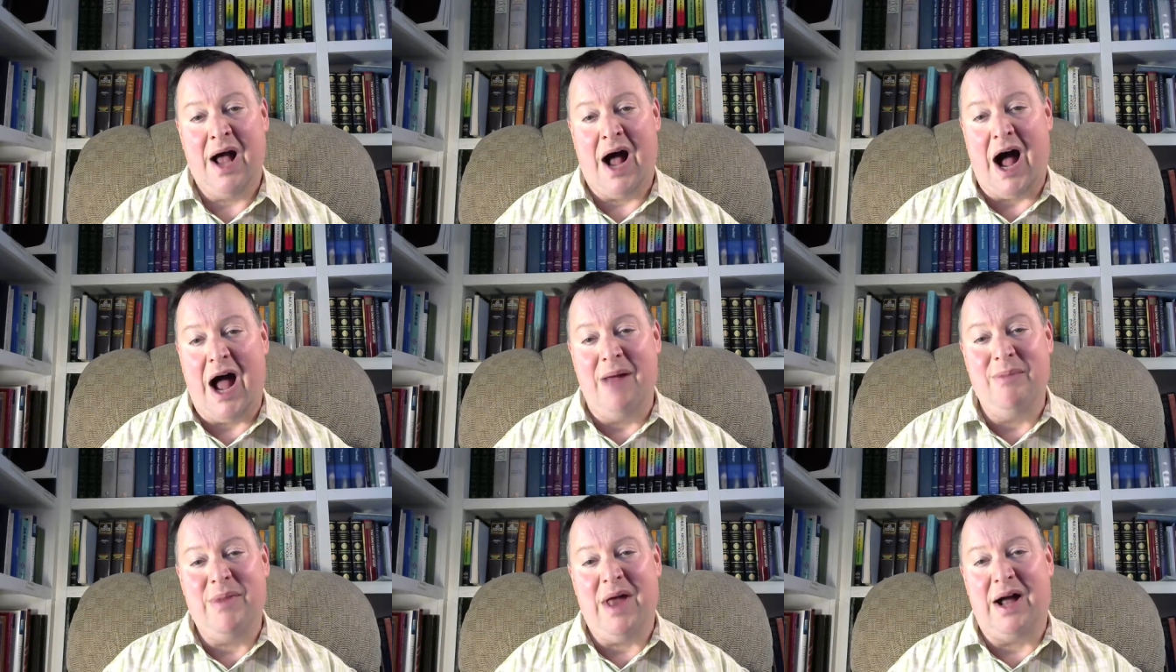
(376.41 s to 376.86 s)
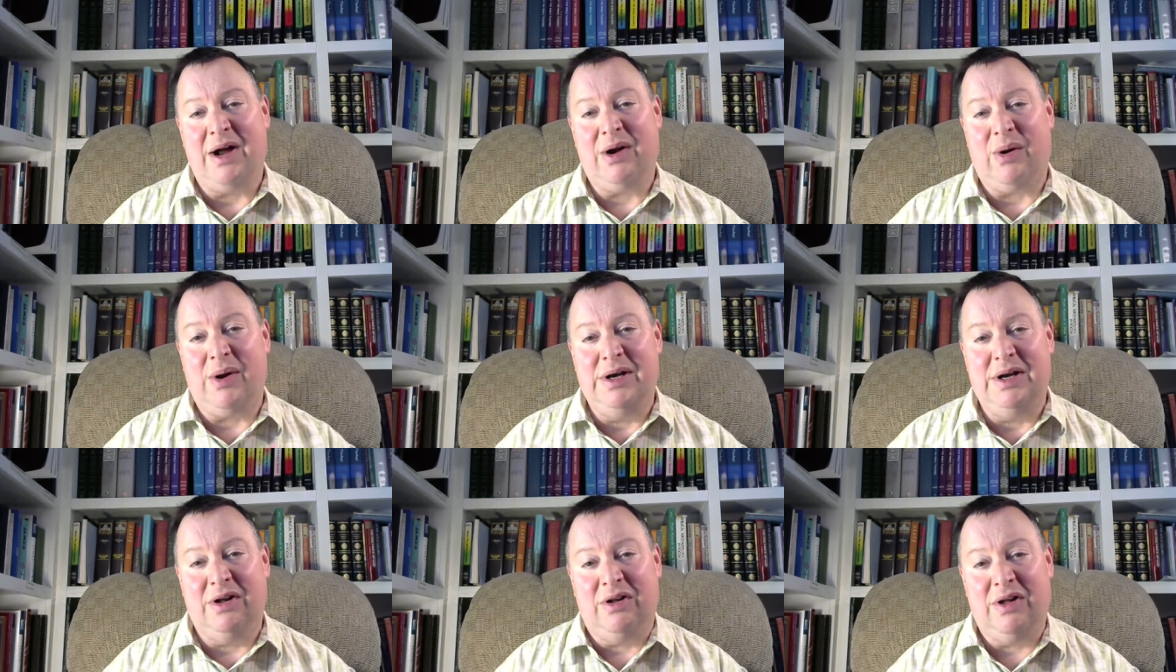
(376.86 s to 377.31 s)
I'm not
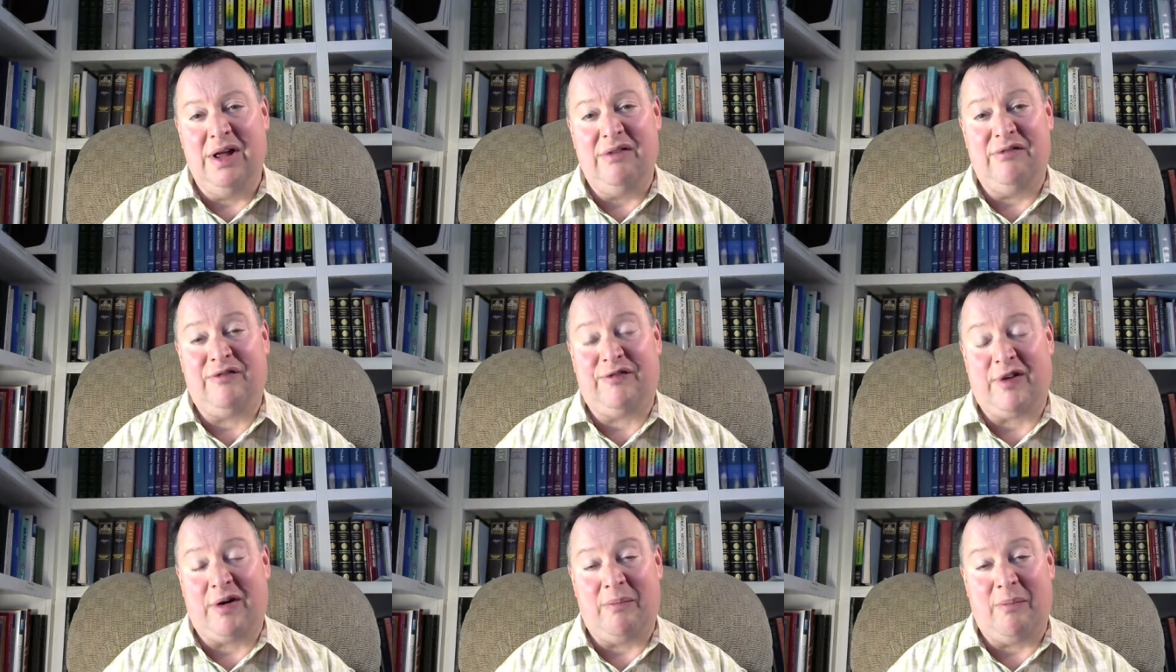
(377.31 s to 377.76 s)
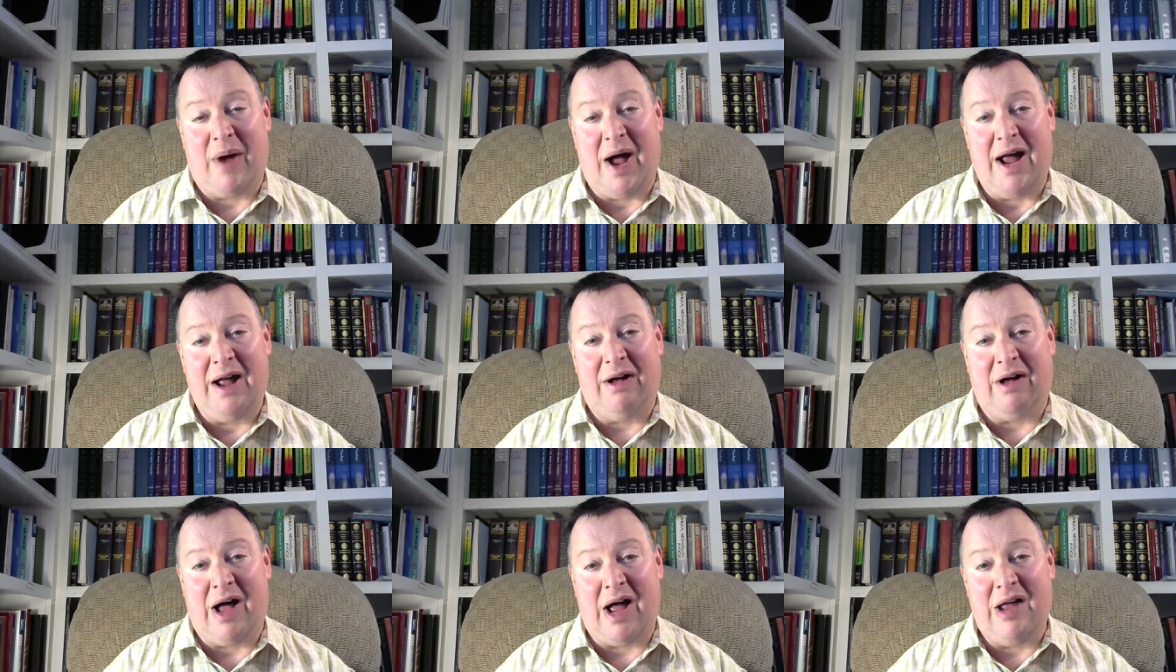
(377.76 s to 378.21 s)
going to live for
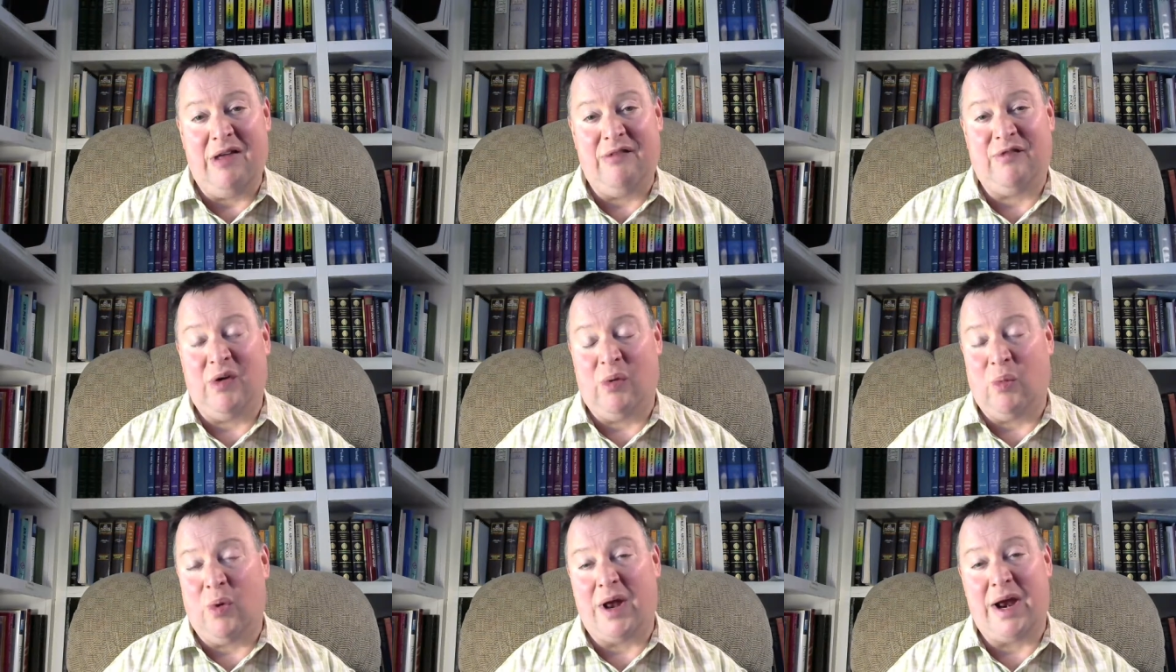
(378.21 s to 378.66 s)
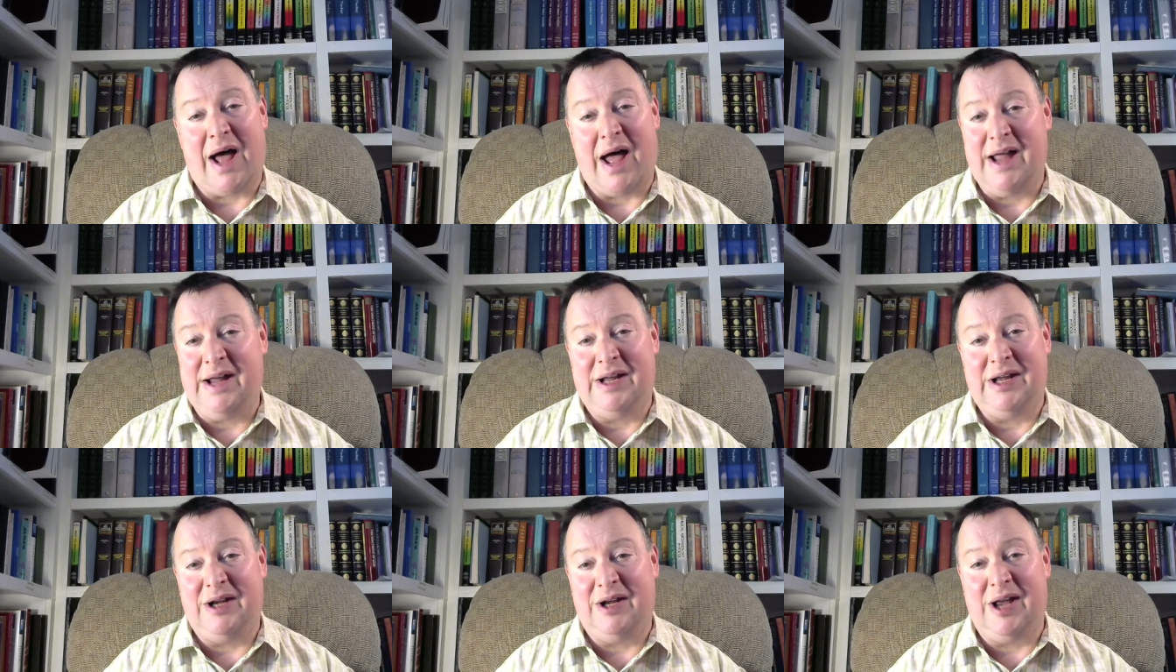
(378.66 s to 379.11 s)
my life and what
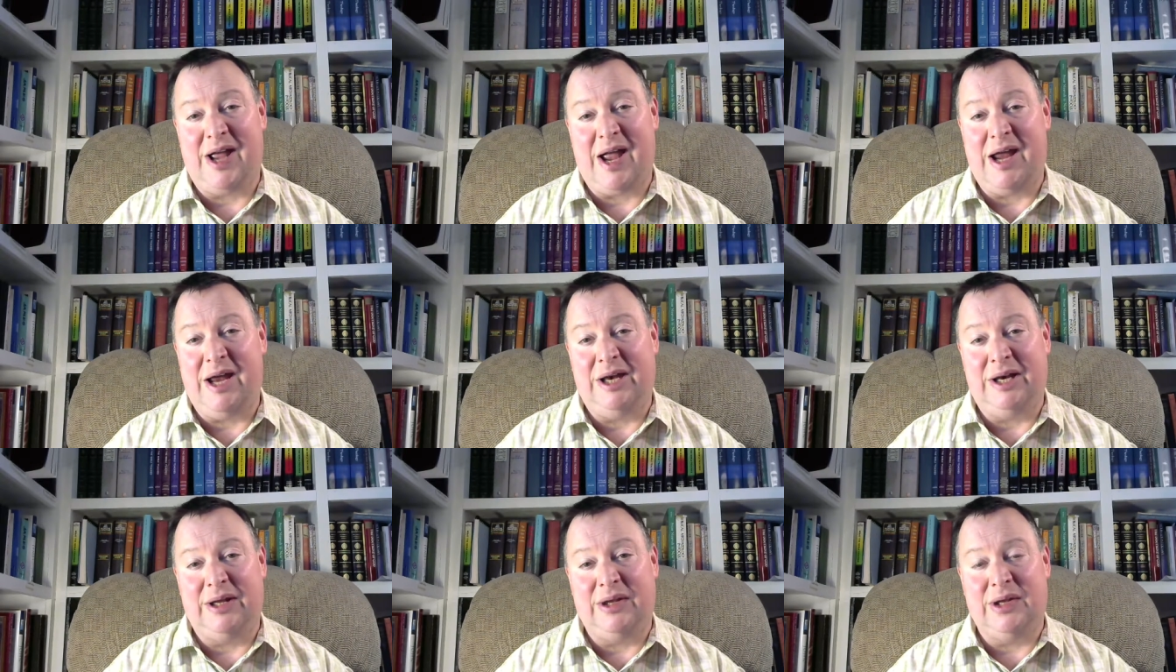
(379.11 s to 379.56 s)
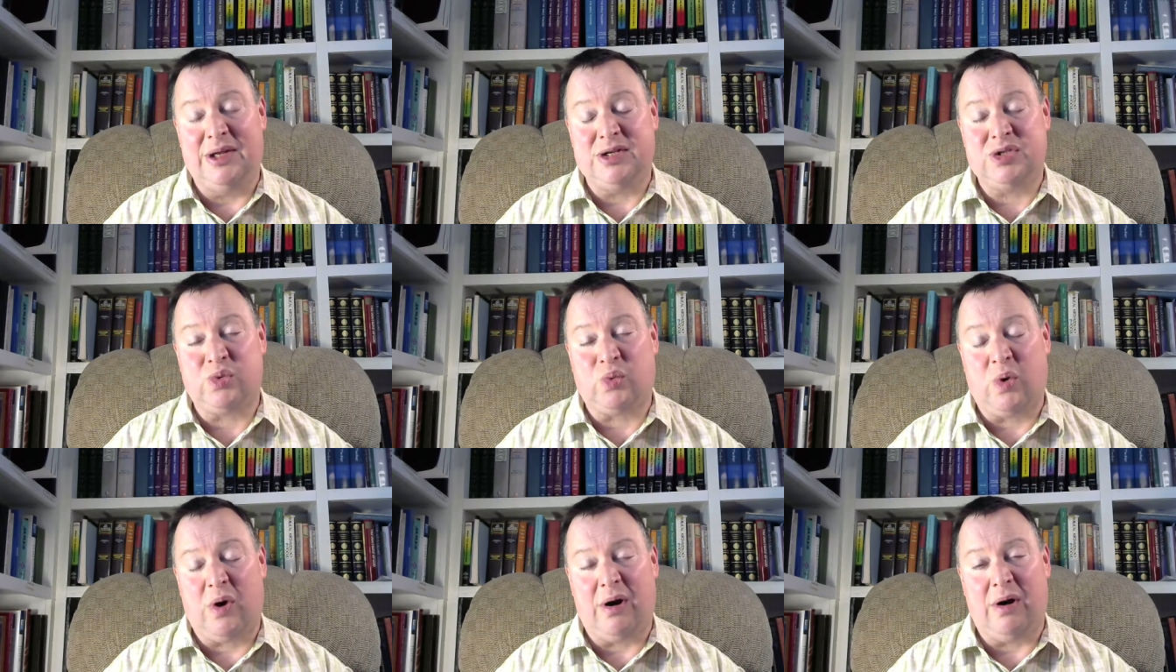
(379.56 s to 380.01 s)
I can gain in
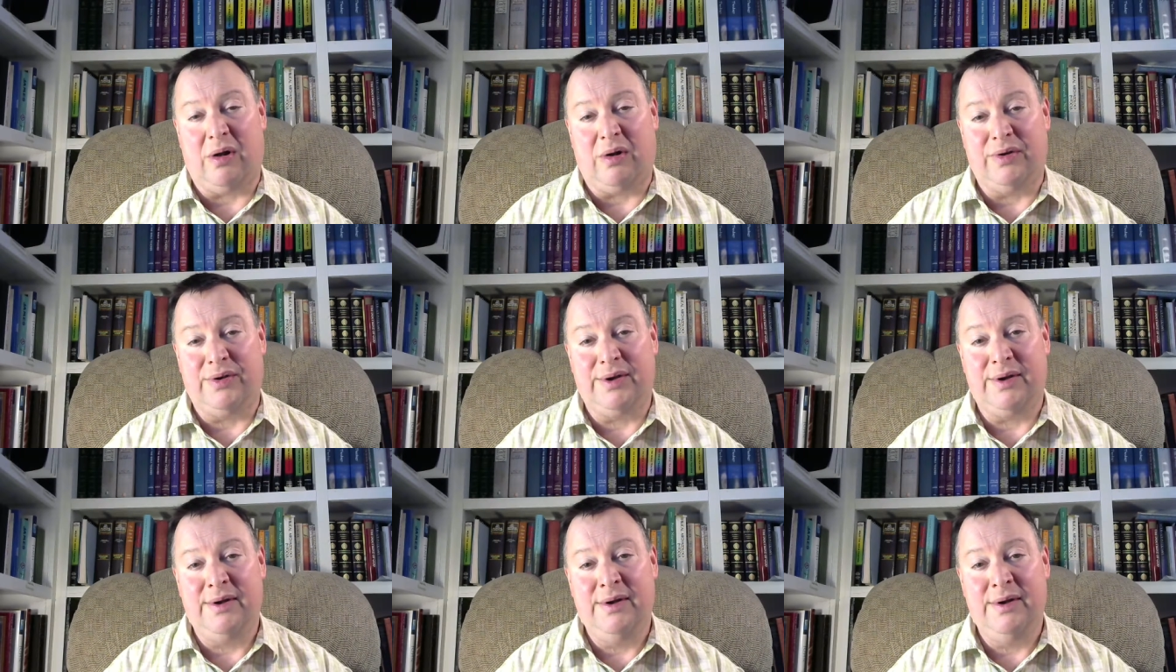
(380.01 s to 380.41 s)
this world.